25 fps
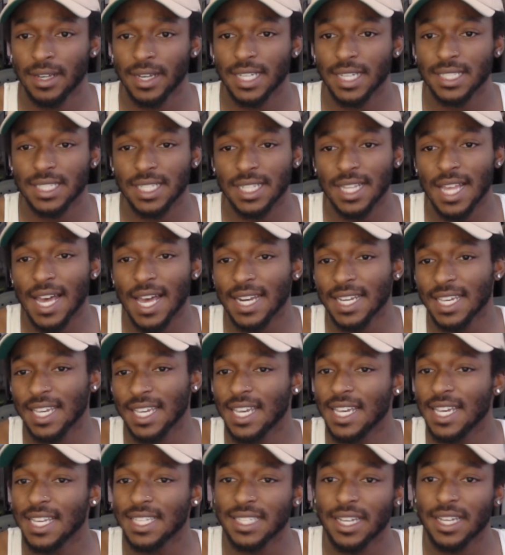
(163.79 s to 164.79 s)
It's a lot of
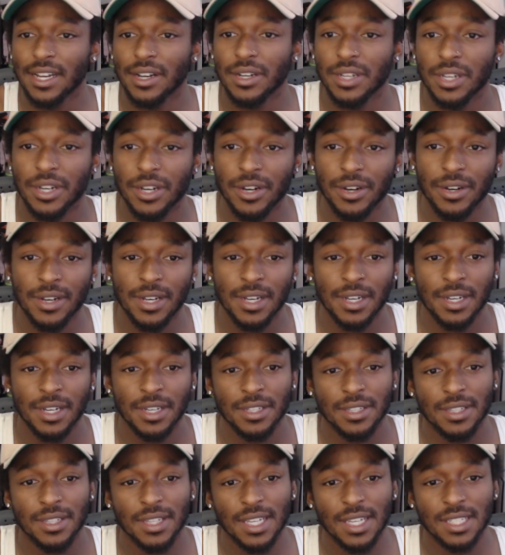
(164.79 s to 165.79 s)
kids out here
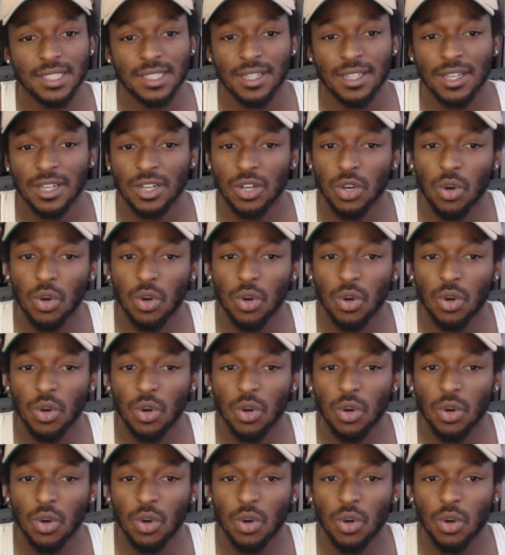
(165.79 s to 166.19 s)
that's